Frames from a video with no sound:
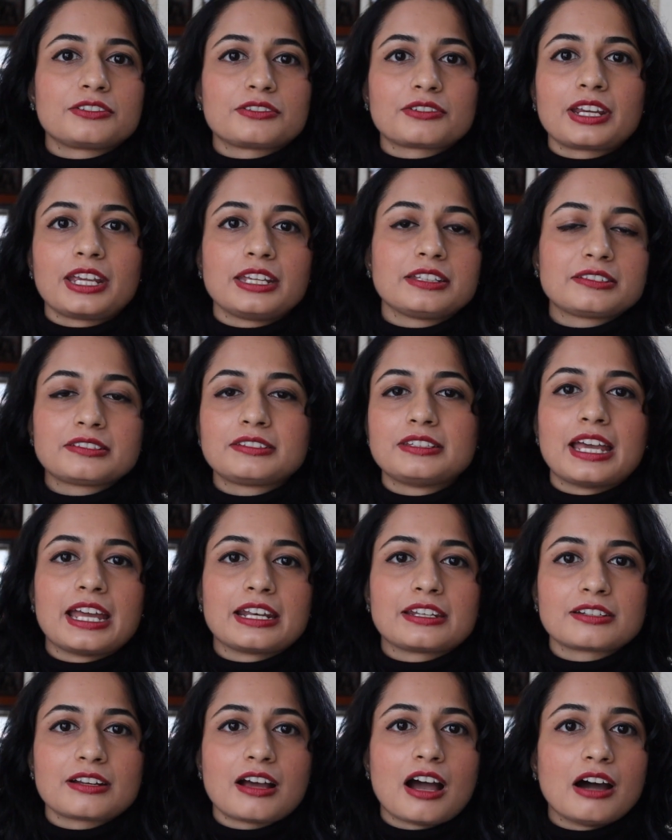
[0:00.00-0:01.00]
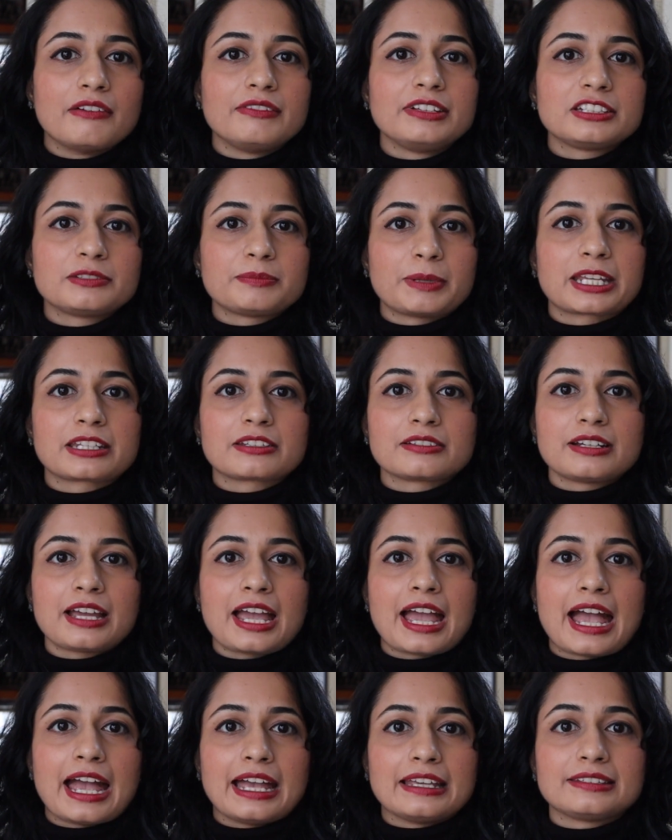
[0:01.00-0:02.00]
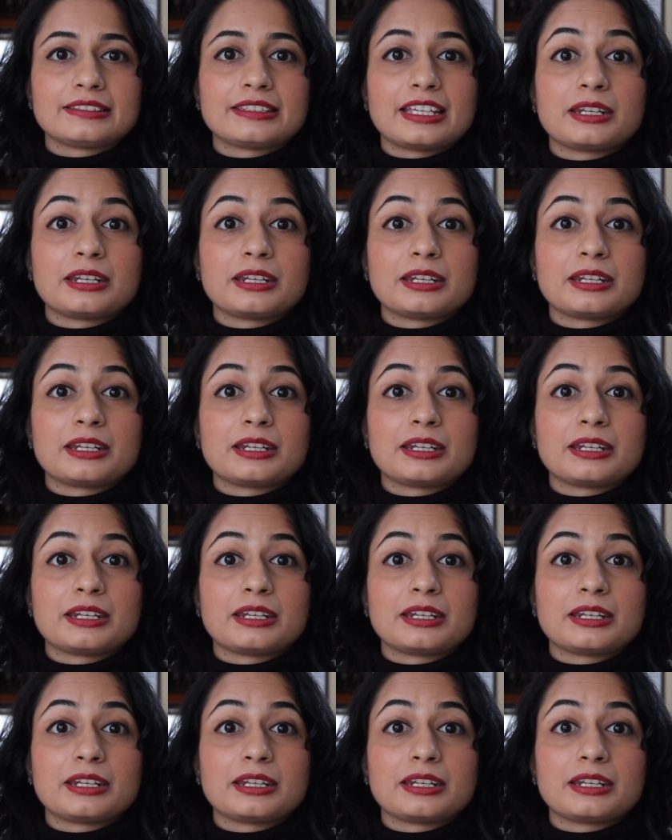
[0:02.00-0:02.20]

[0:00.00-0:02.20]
traits that Harvey Specter has